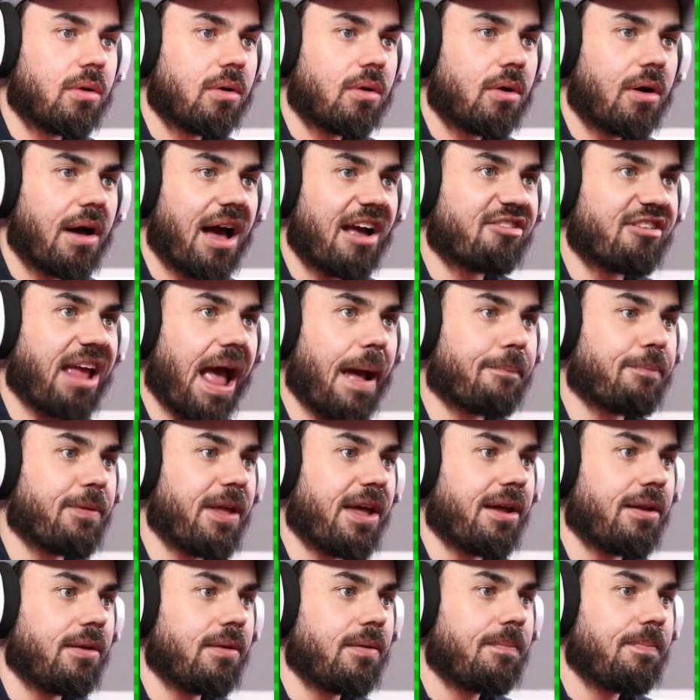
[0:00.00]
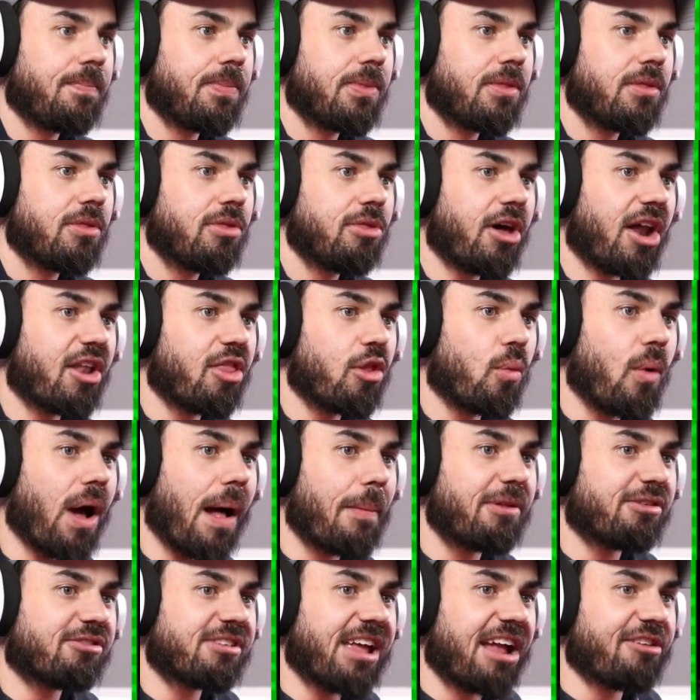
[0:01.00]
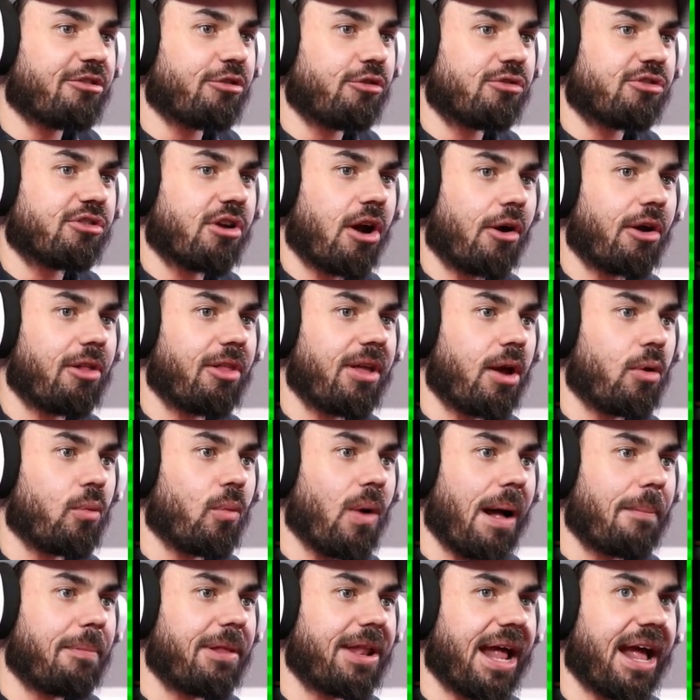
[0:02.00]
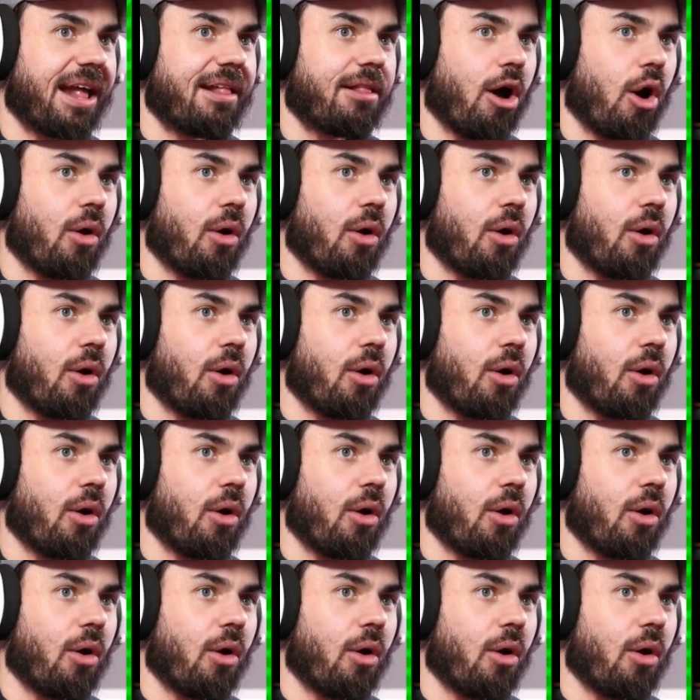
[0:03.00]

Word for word: I zapped it. None of the Wobble statues currently on Wobbling Island.